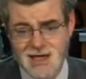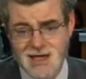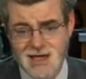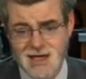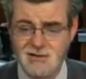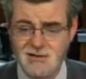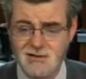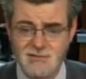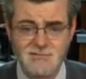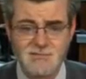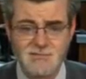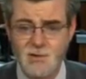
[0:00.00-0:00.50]

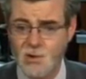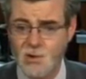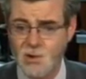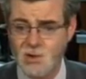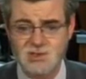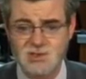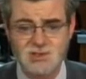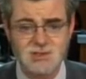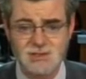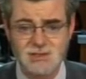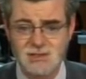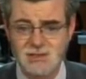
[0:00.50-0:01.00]
Of
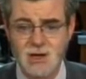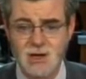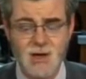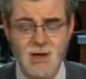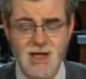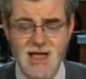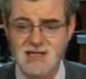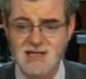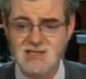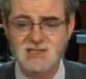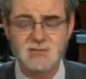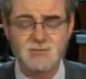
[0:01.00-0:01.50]
course, you know,
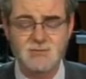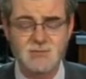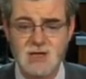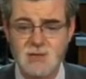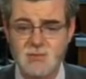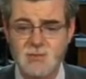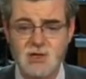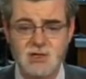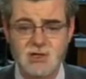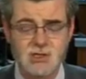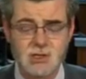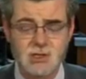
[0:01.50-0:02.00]
as the
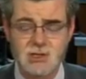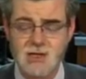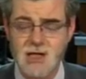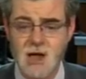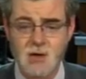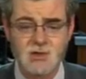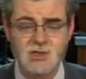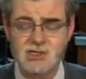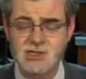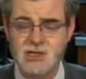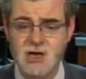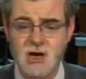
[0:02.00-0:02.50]
Pima
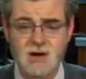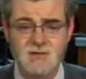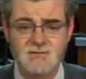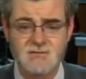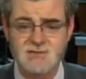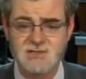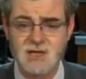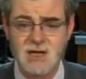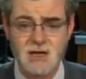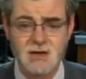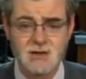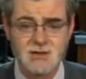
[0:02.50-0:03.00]
County Sheriff
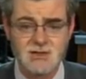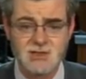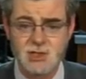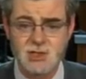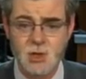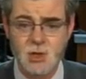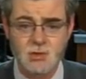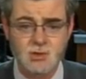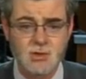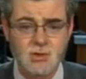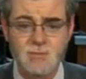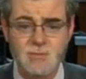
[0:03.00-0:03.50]
said
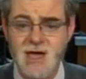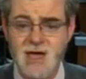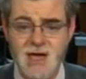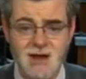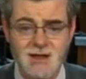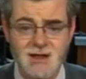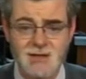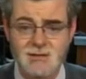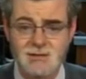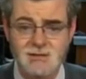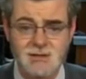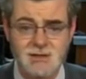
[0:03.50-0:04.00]
so
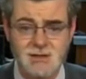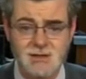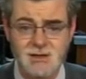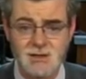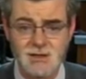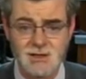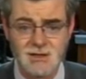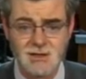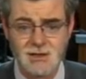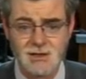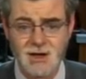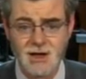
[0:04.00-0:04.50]
dramatically,
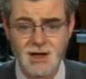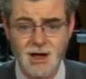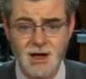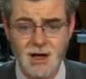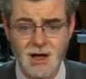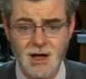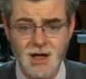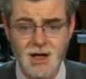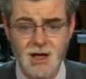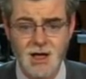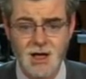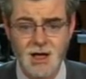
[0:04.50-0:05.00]

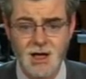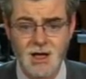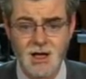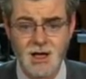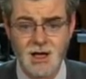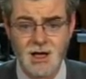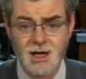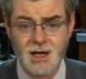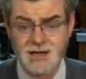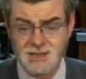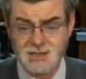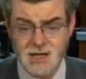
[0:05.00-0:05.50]

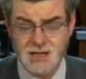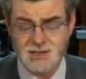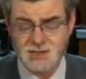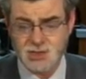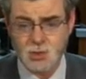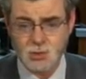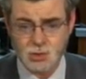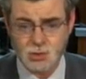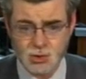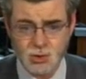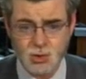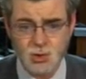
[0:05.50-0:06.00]
and
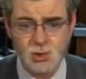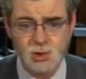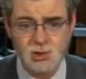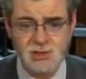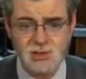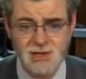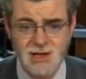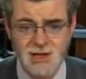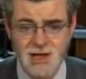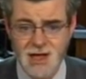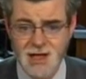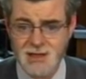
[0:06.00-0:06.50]
so
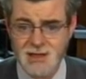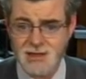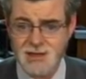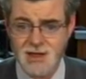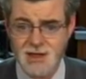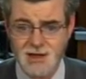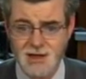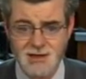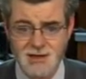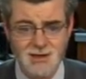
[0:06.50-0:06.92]
truly, I think,